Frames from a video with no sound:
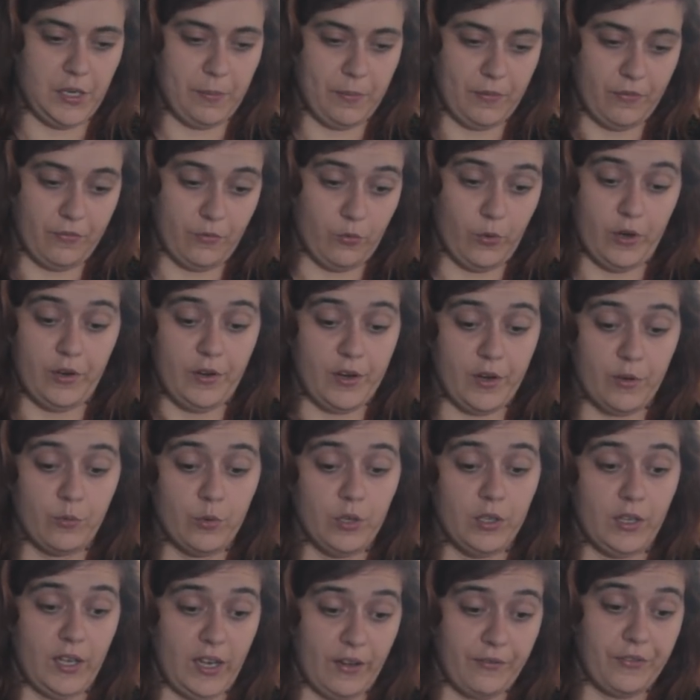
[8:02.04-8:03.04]
type of query
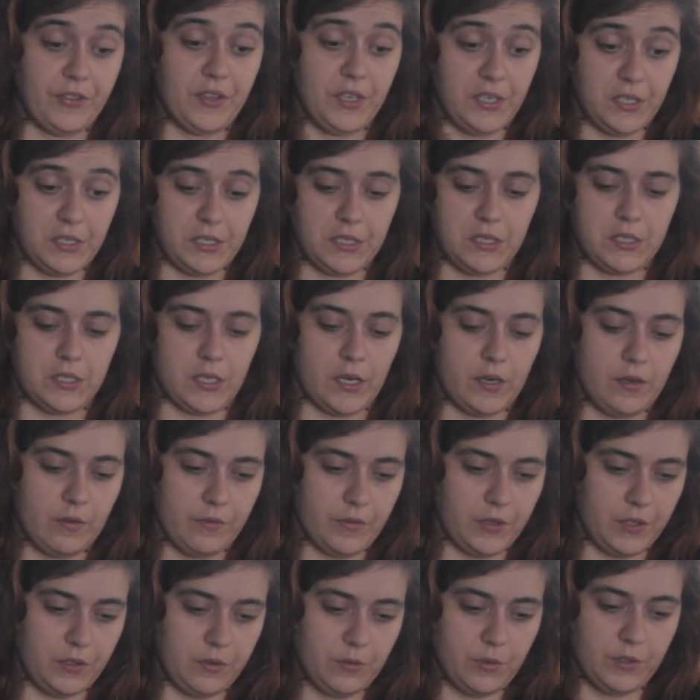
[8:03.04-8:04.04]
will have things inside
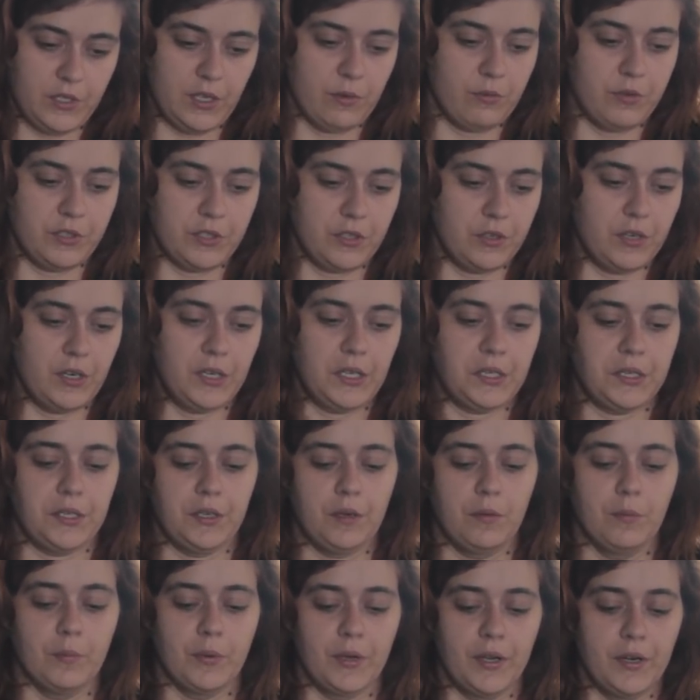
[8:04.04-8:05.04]
of it. It will not return
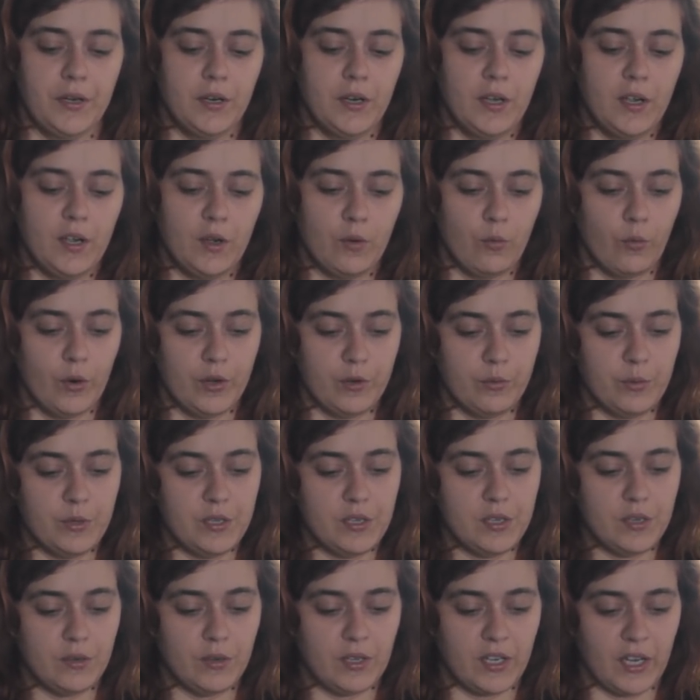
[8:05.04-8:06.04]
anything. But when
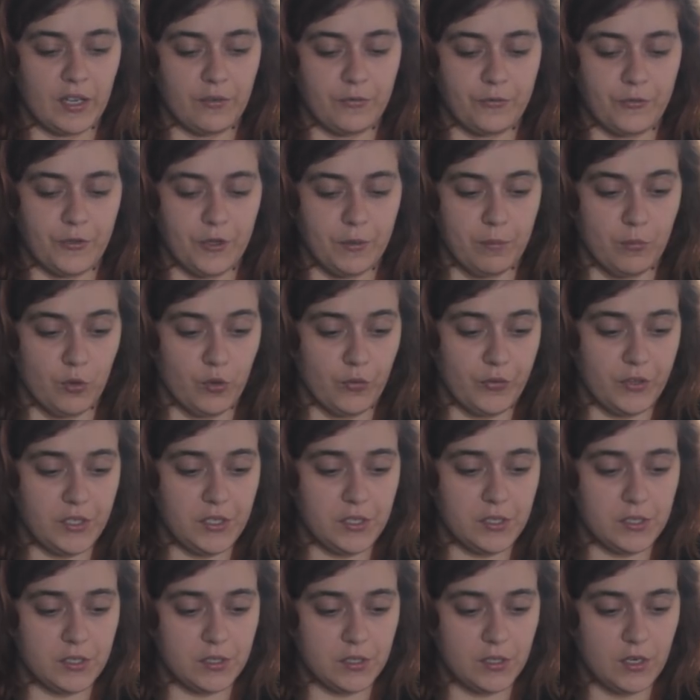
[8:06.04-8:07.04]
we get the
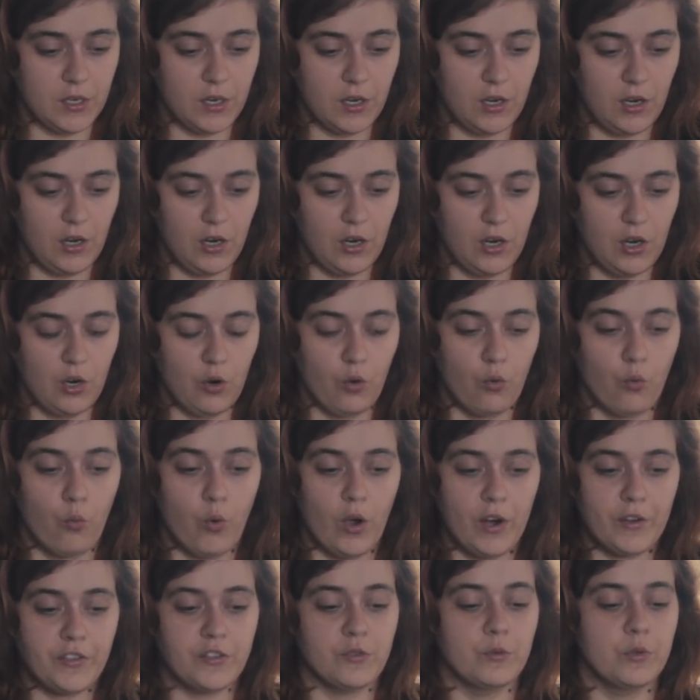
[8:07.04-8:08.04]
movies,
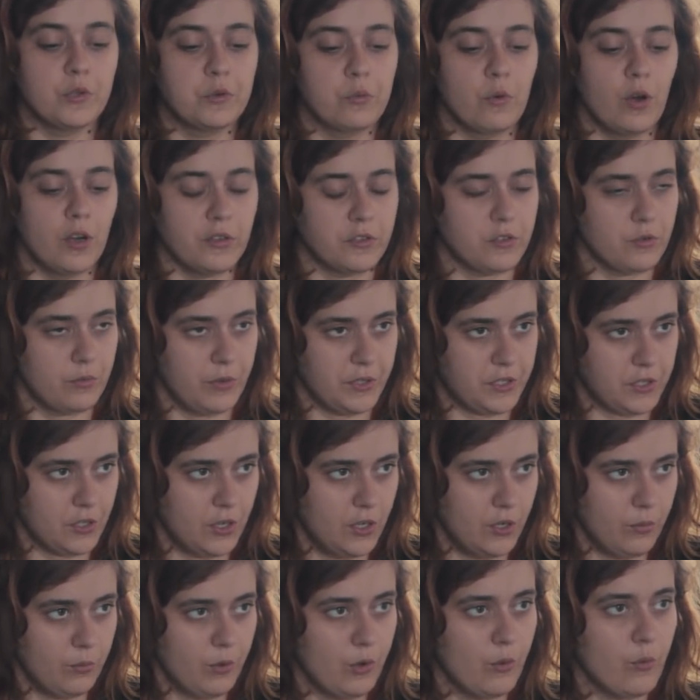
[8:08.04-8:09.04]
what do we want to
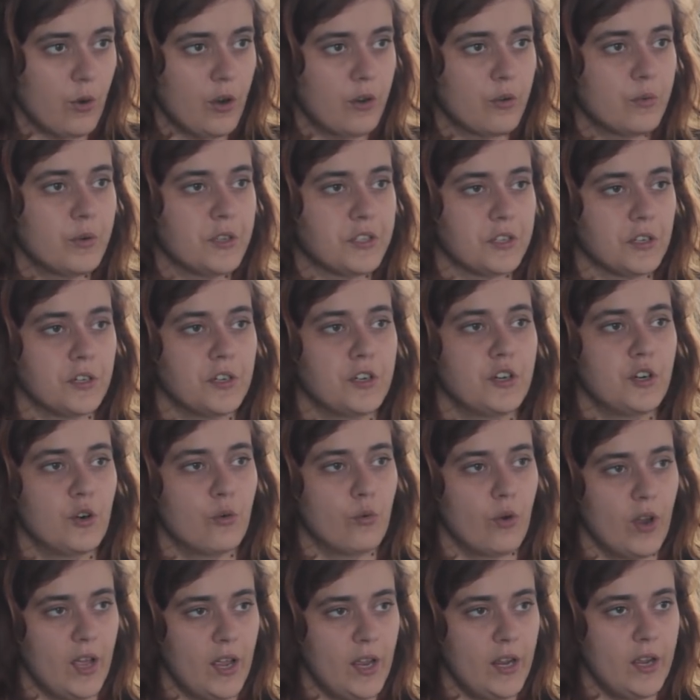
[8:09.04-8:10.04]
return? We want to return an
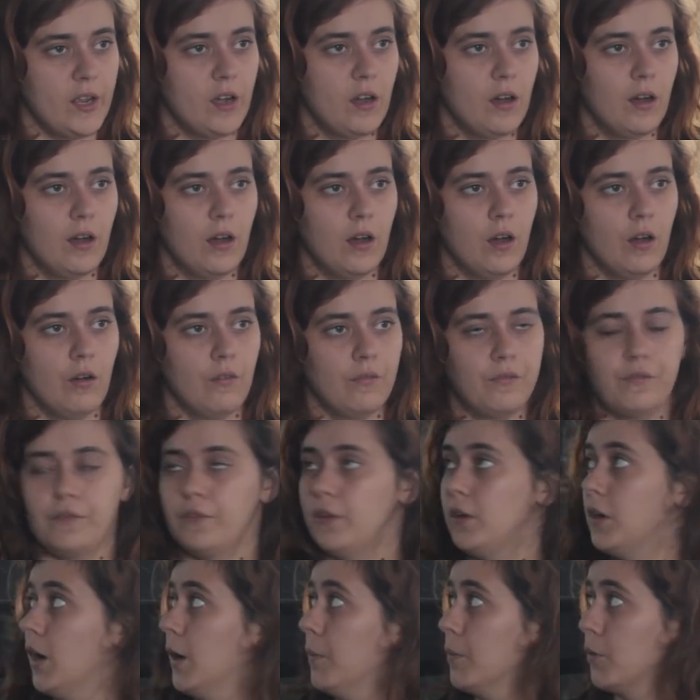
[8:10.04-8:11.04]
array of
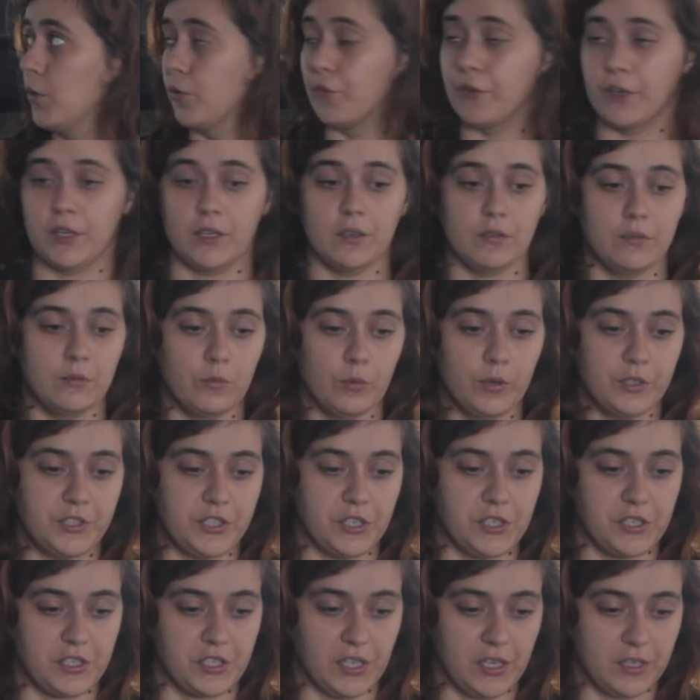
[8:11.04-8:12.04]
a movie,
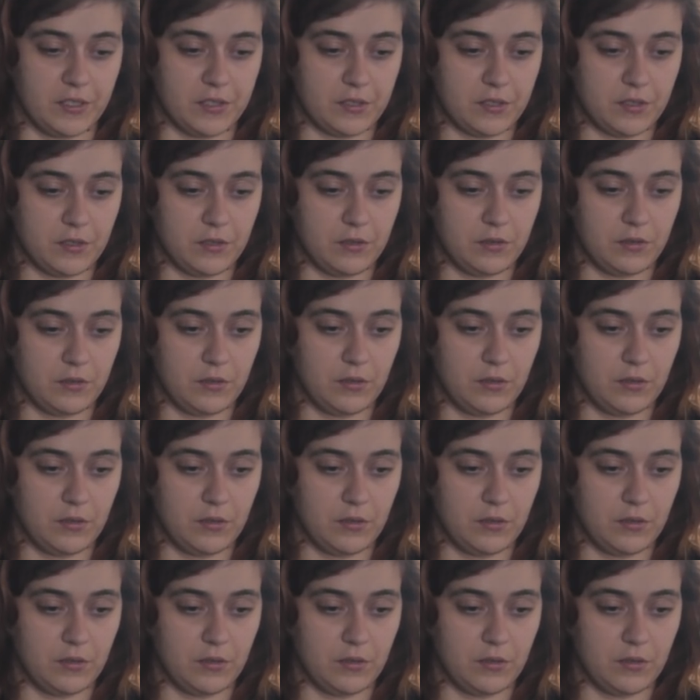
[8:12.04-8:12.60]
which is this.